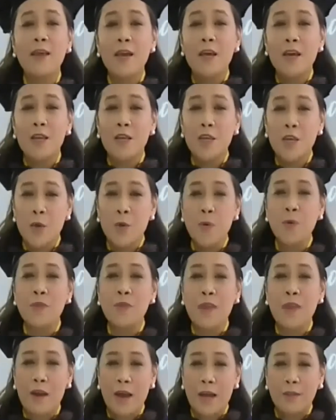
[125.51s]
you
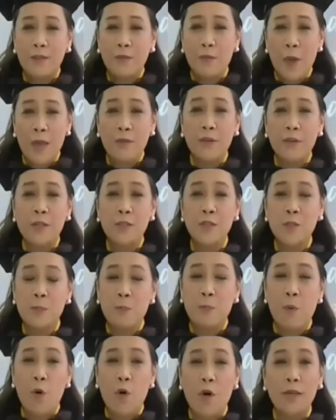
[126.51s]
their unwavering
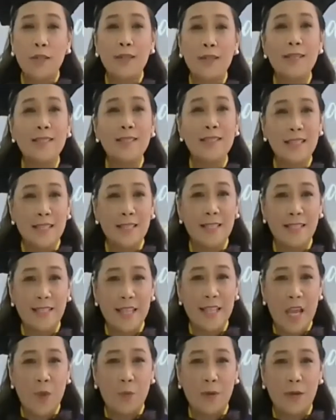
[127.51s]
support since
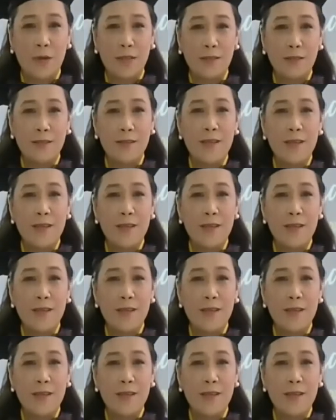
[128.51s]
day one.